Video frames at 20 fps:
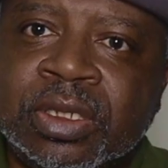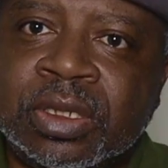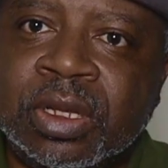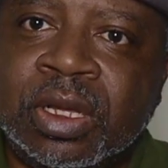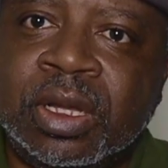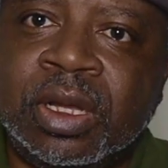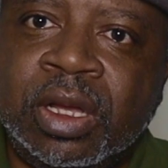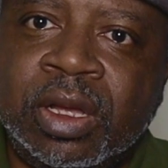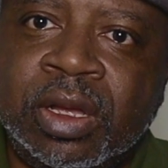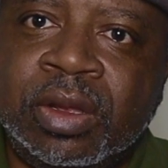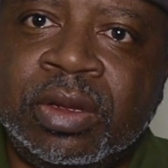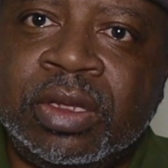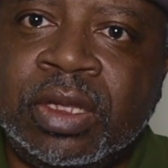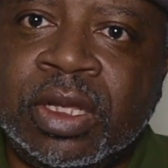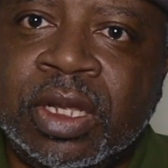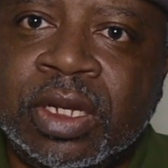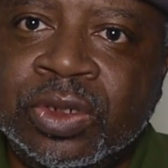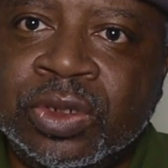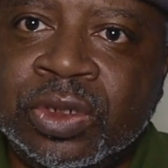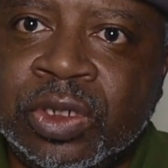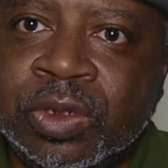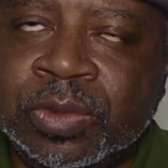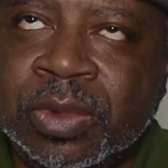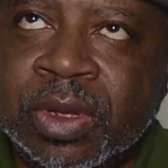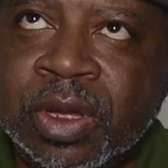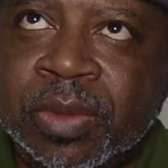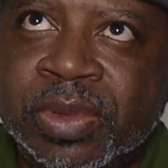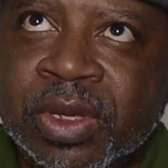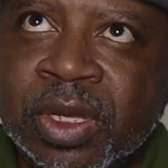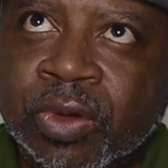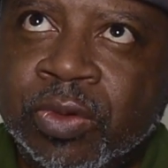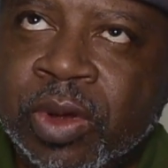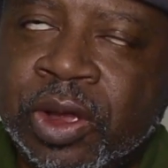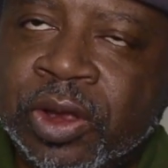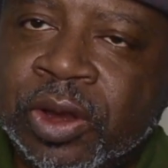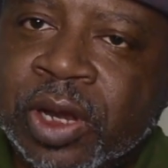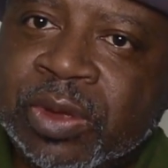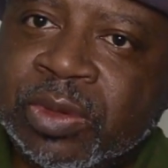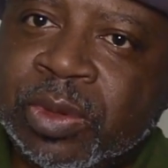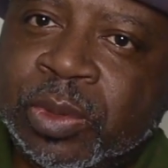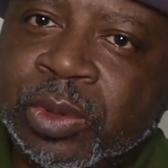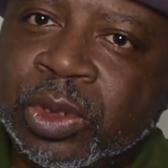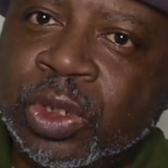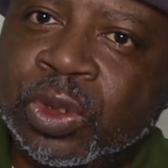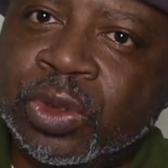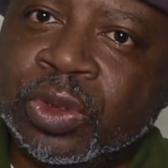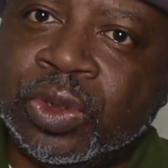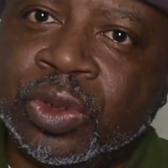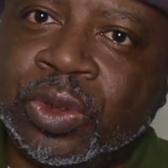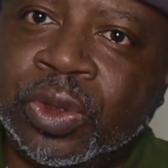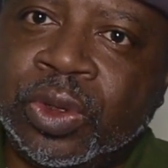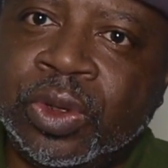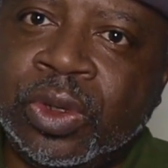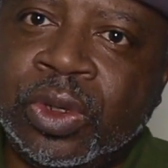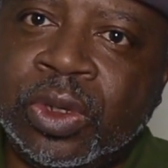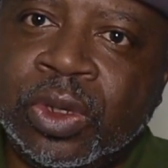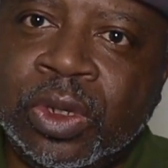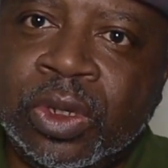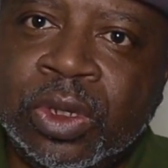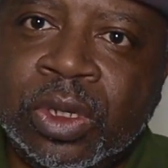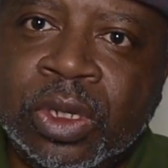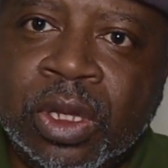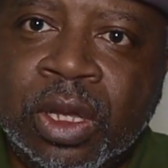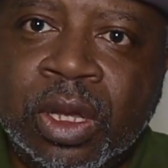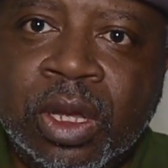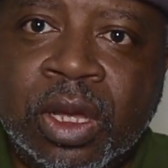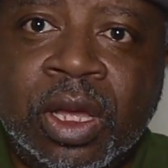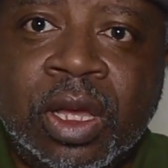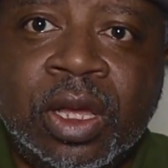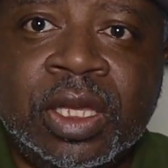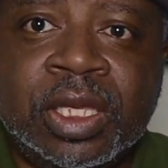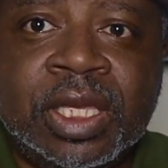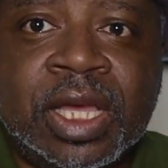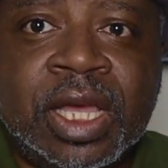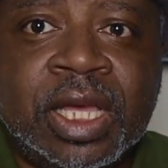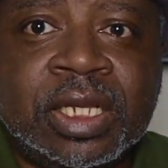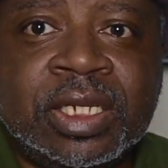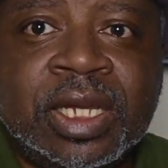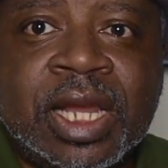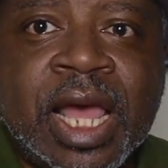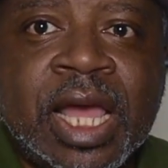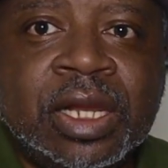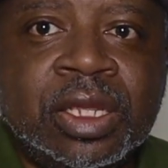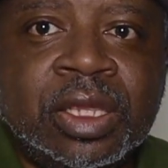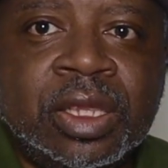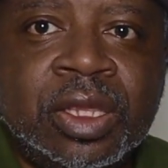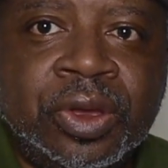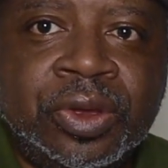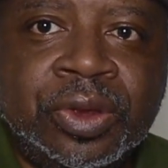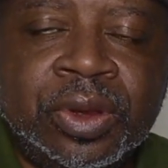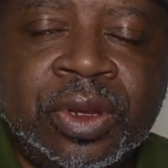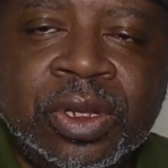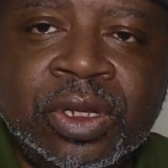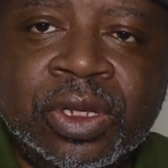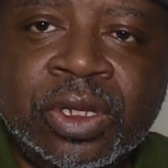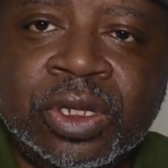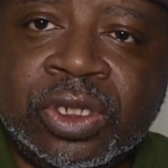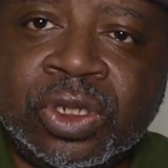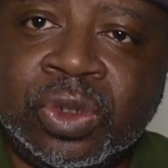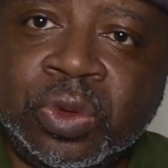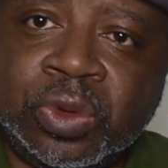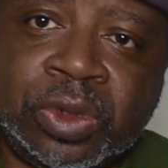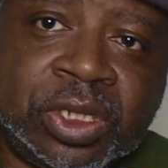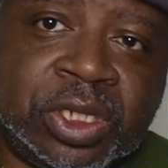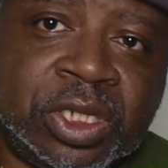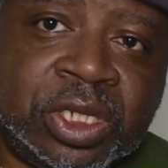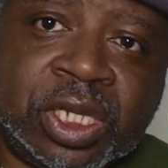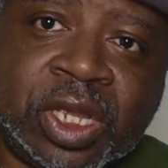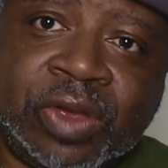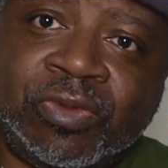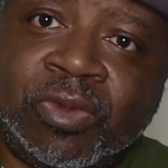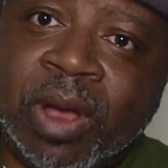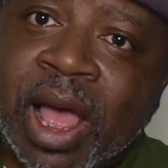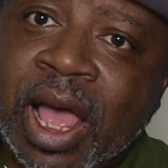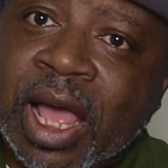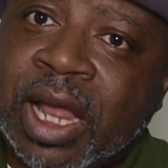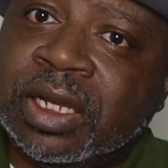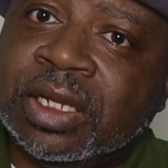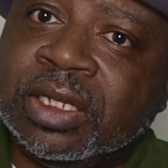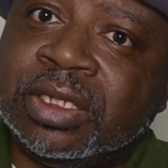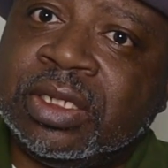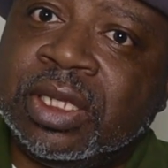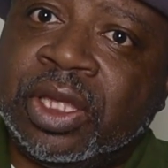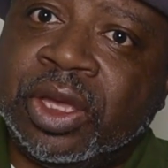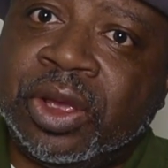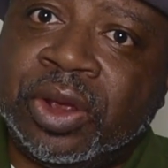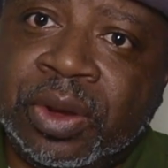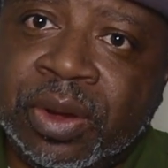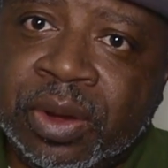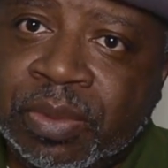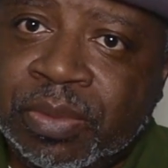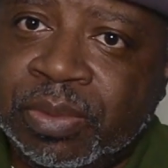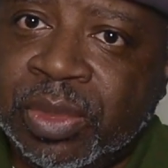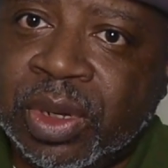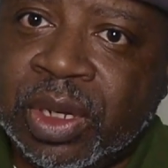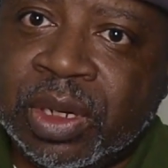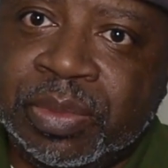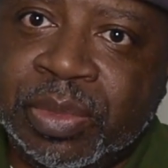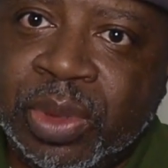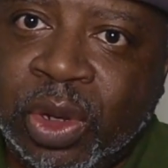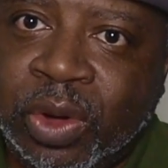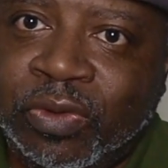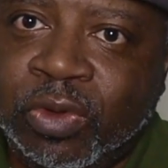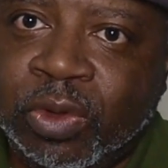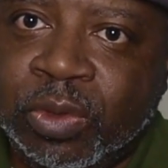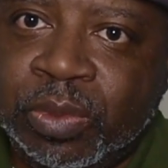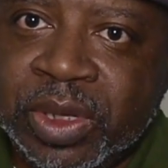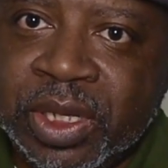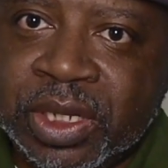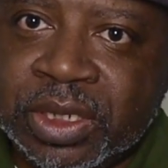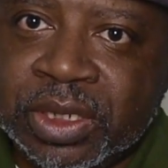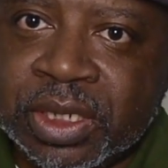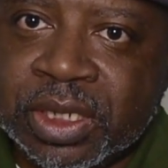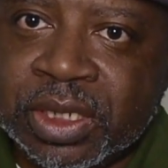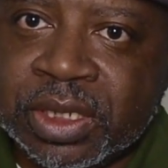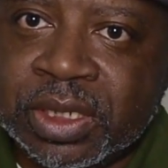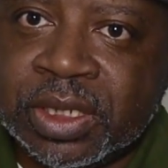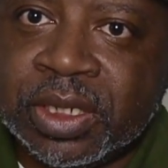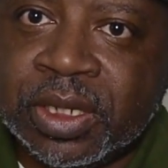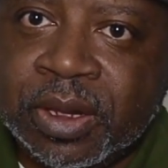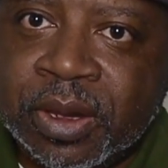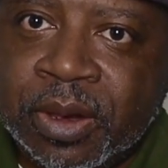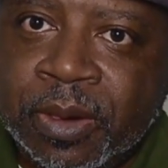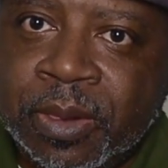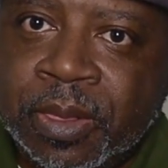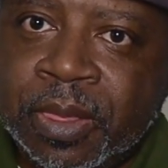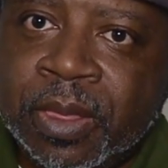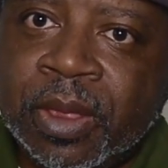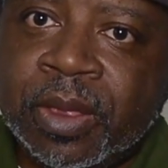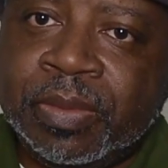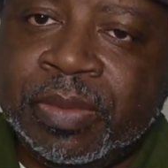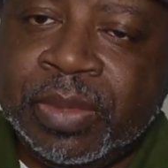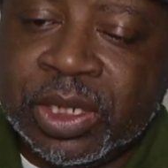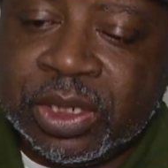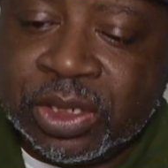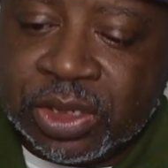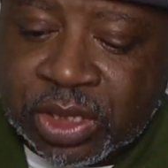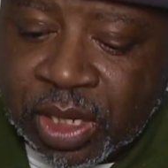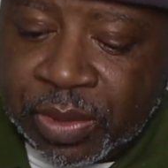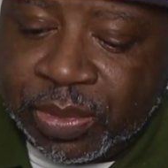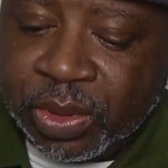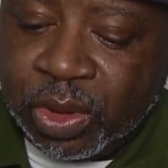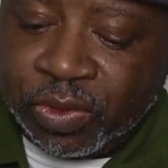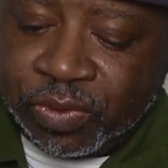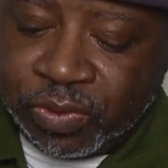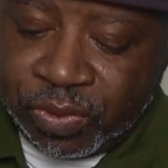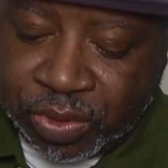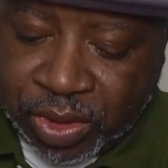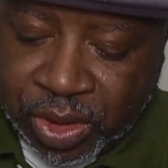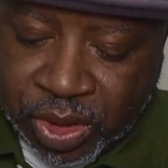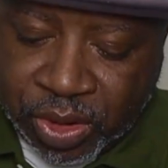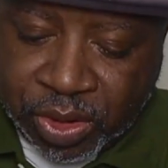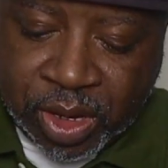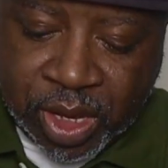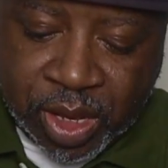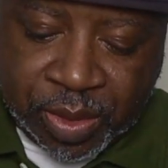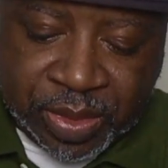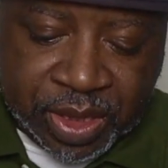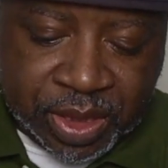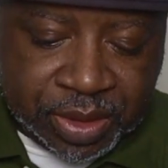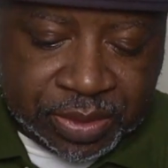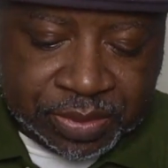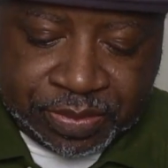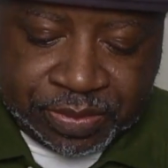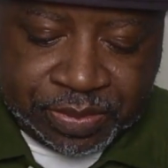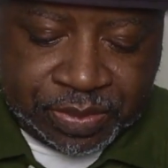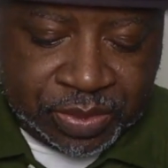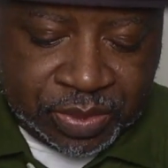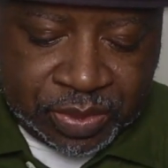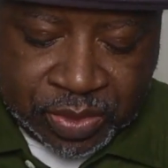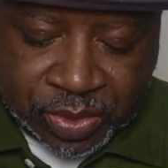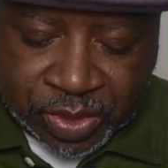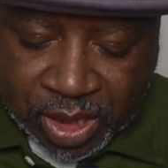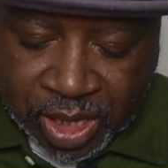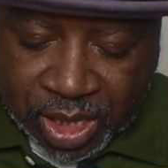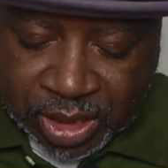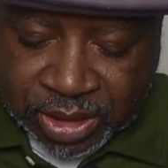that used to be a record label producer, he has an island there. So there's several islands there but beautiful beaches. Beaches are beautiful there. I mean, I